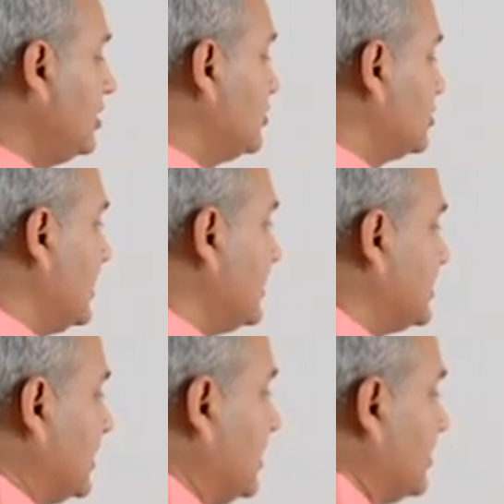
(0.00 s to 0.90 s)
So, let us
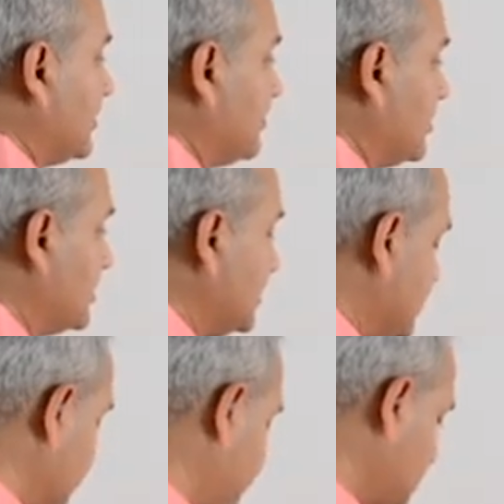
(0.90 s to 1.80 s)
say this is
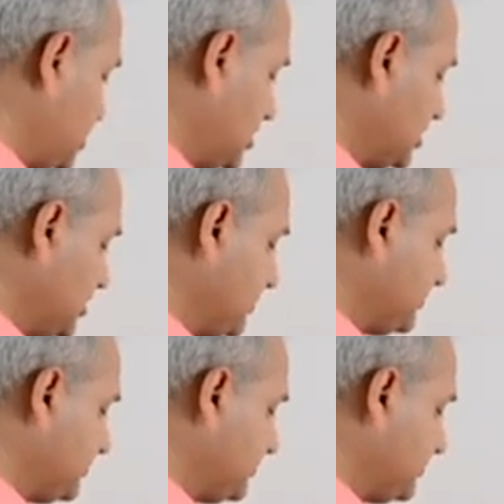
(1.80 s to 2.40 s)
a patient